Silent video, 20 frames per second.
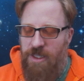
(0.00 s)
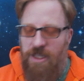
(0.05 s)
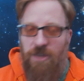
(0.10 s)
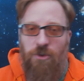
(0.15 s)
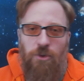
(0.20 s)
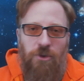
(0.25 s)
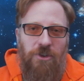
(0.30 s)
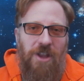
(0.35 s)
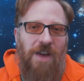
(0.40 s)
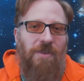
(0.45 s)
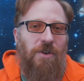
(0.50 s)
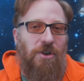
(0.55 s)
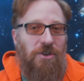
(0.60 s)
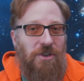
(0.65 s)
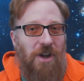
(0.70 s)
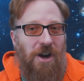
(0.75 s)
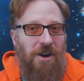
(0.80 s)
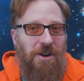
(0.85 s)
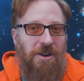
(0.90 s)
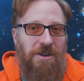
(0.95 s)
this was never
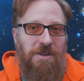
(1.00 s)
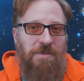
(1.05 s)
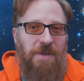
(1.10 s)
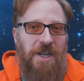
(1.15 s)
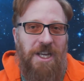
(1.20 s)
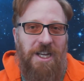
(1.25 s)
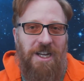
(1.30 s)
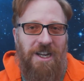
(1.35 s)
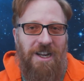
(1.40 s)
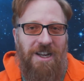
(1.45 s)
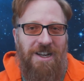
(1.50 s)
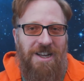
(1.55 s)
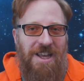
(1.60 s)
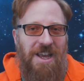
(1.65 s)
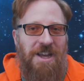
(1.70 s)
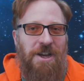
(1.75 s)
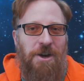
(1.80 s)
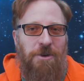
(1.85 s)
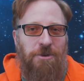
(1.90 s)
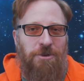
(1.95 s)
started to be an
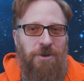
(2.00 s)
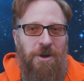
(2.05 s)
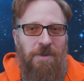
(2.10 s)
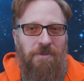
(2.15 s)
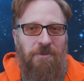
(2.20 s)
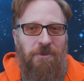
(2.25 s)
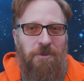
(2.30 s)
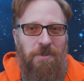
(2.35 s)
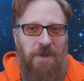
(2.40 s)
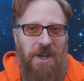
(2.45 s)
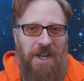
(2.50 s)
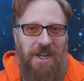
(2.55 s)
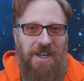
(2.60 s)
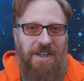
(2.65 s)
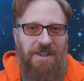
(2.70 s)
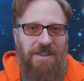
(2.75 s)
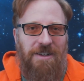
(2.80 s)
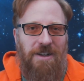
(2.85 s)
ego trip for me.